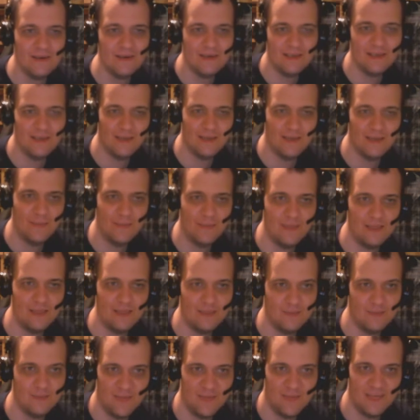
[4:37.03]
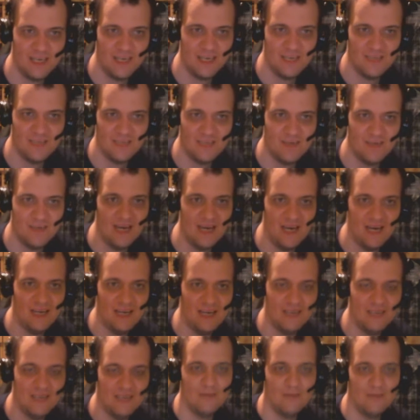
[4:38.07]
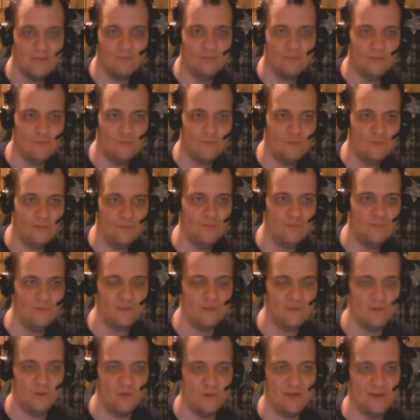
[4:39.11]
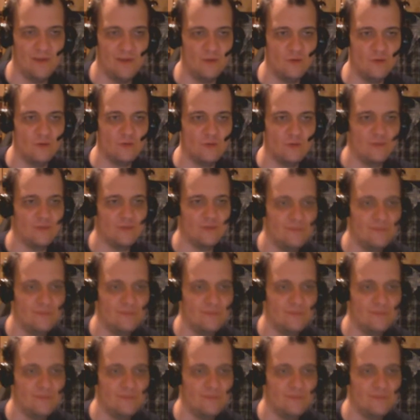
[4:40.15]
Yup, it's Pinkie Spy! With more balloons!